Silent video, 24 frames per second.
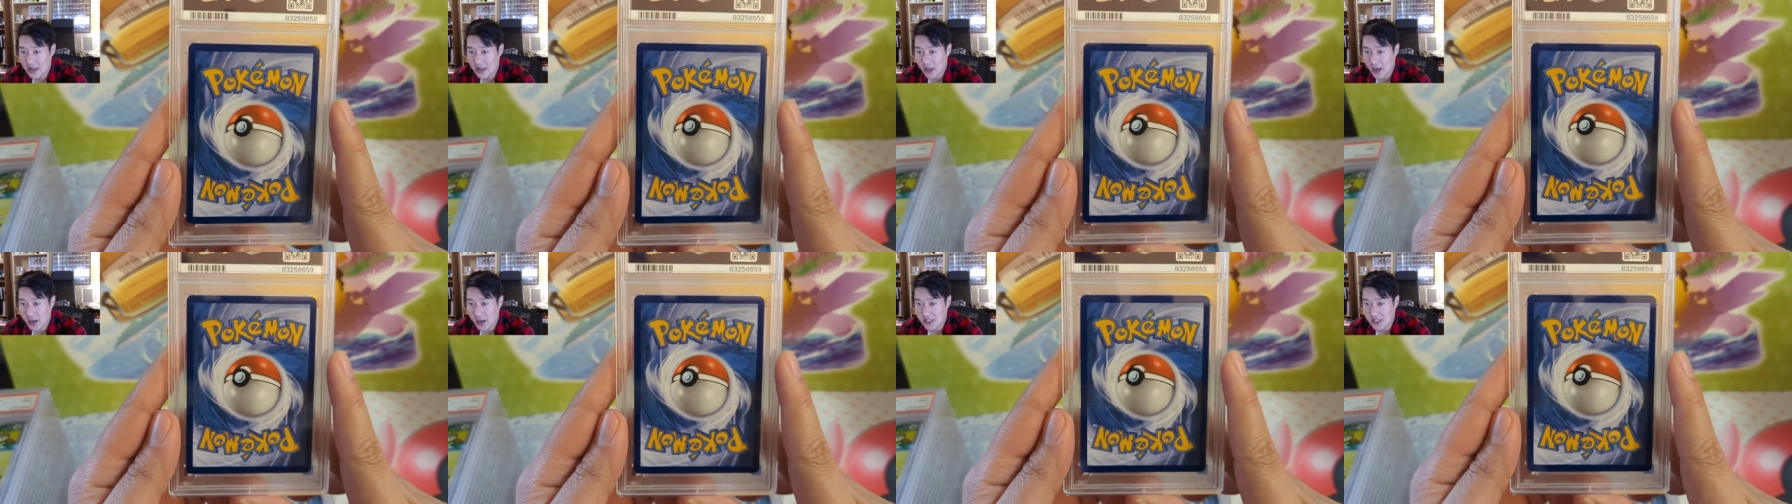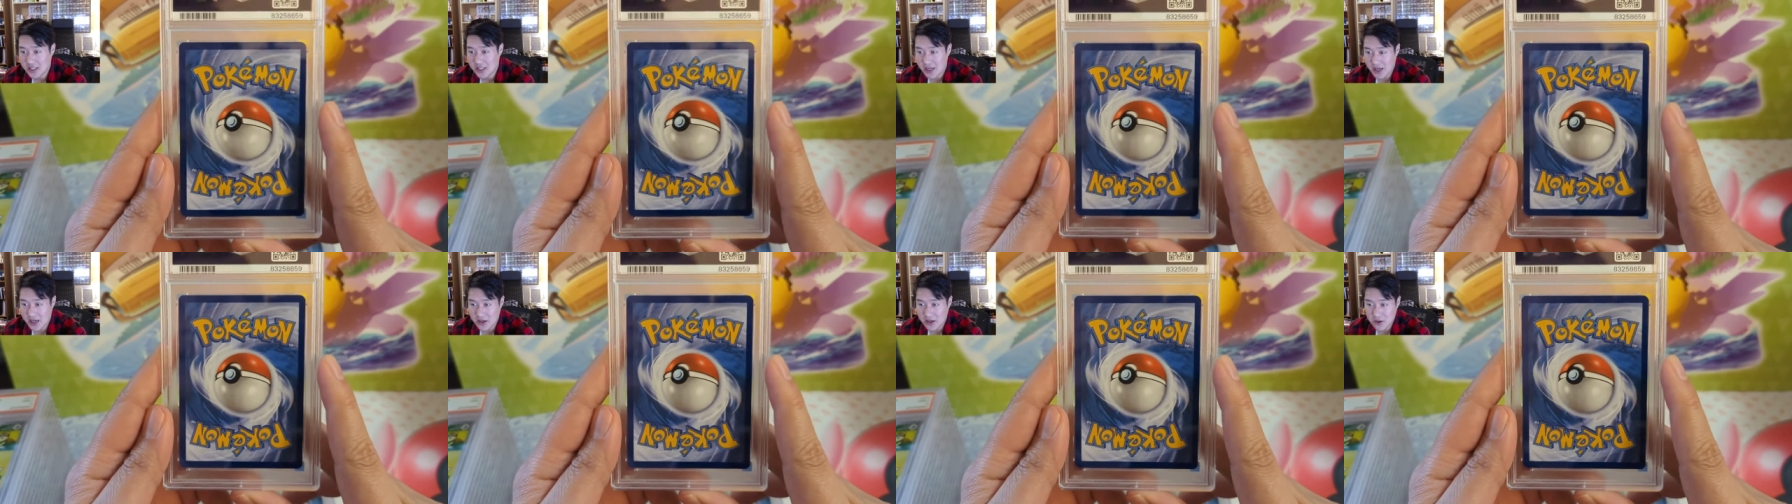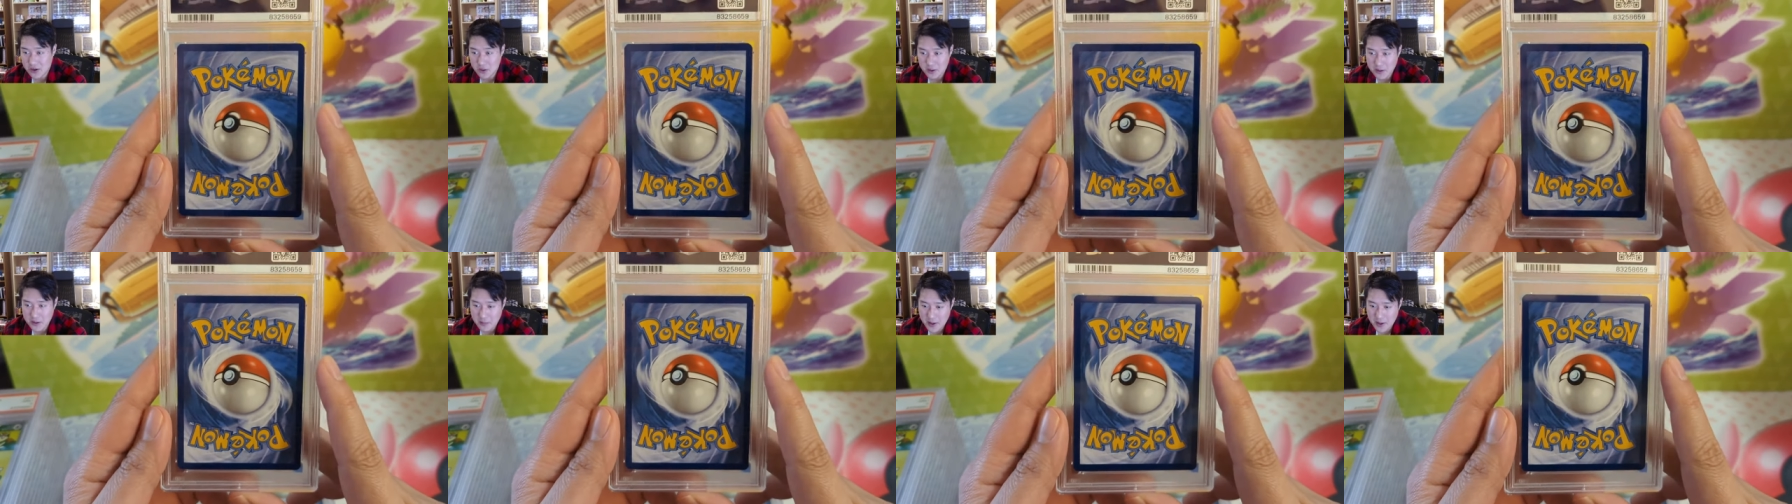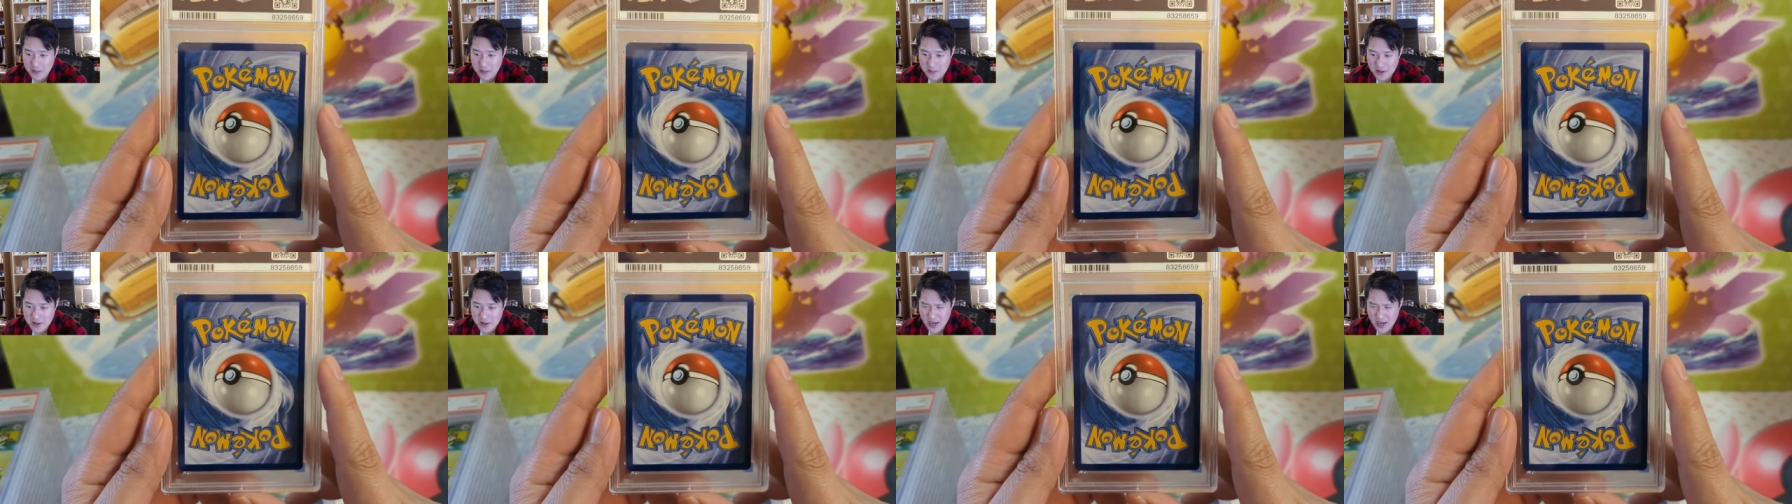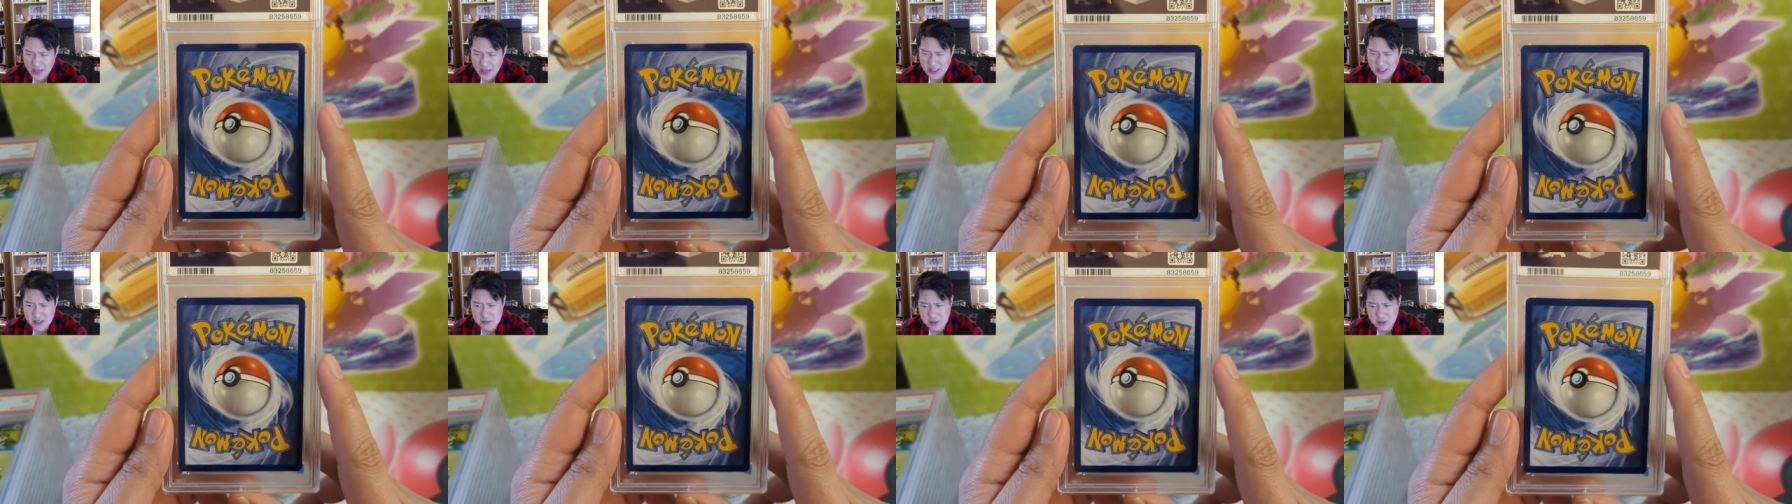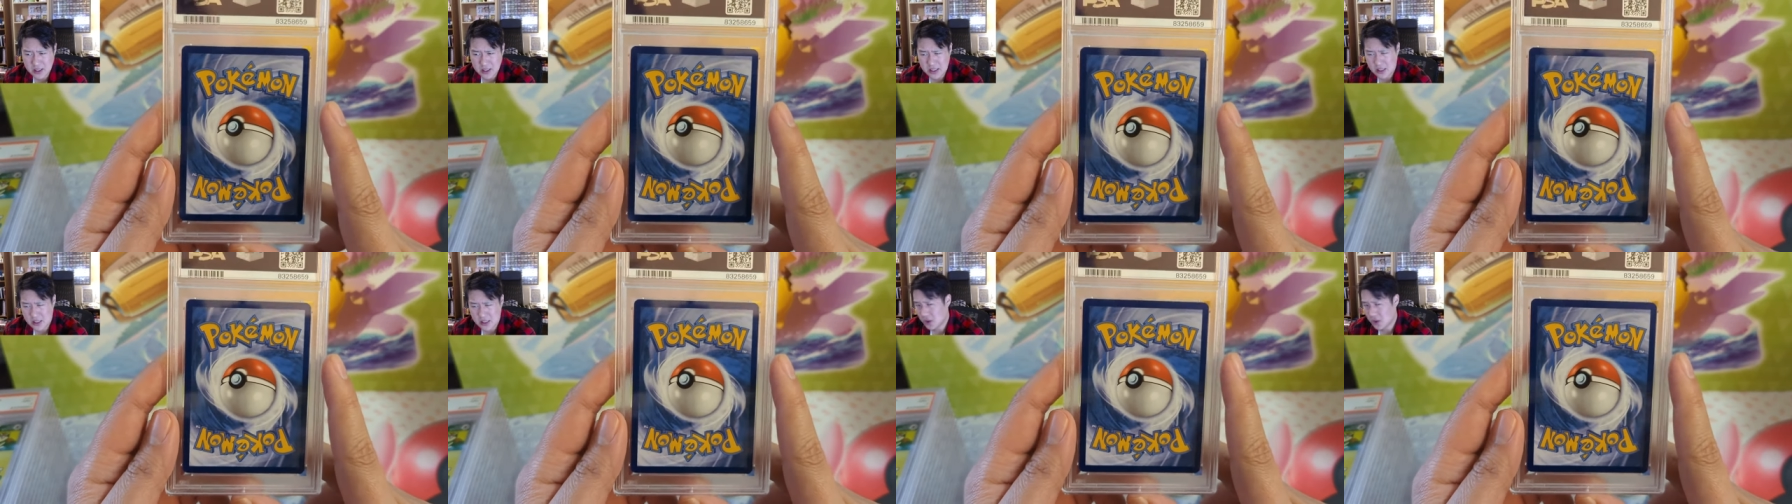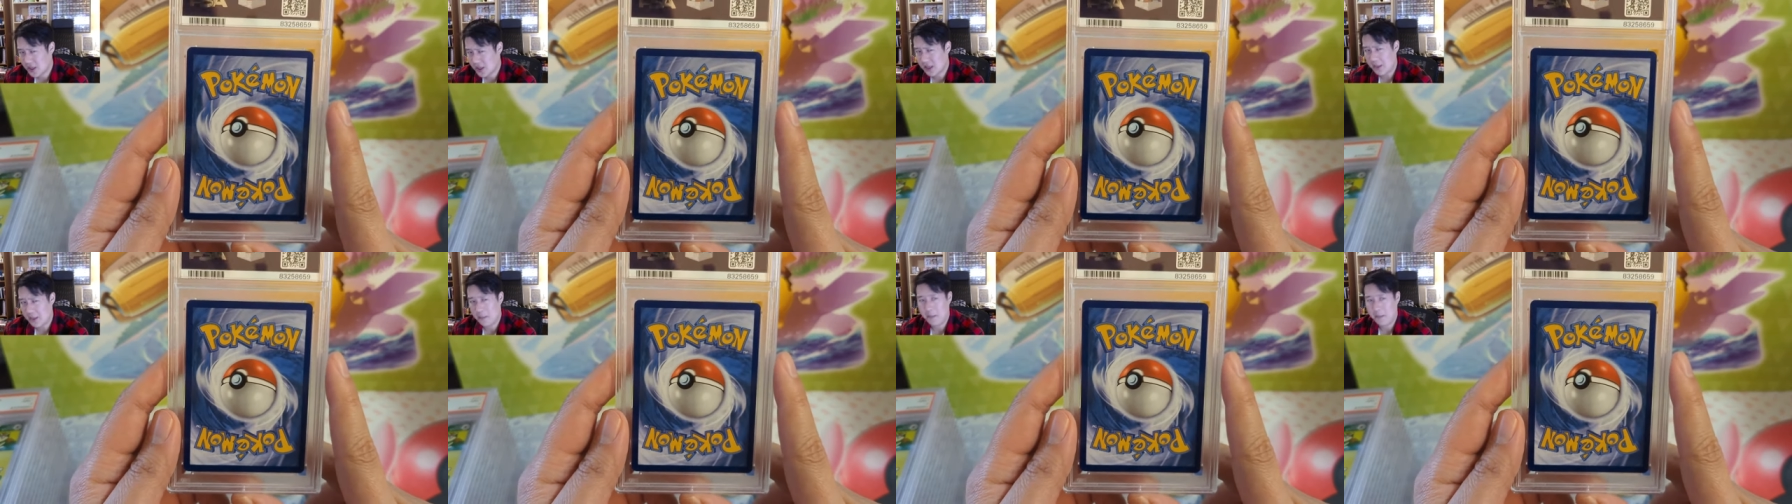Actually, you know what it might be? I typically look at the